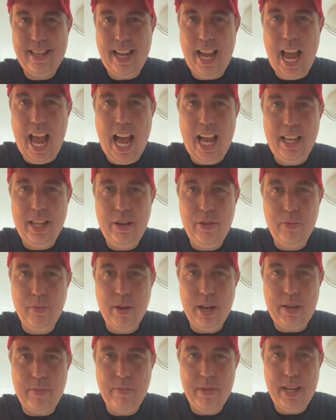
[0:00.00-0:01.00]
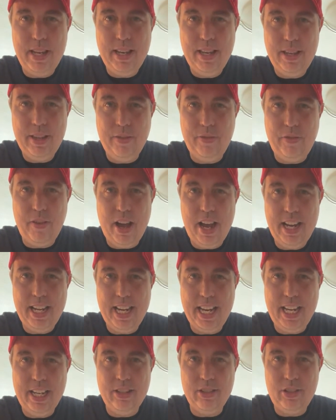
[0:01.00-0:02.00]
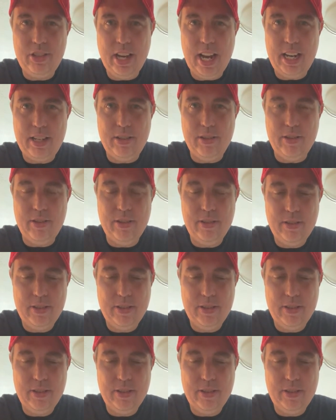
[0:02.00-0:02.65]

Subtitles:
Alan Rickman, the fine English actor,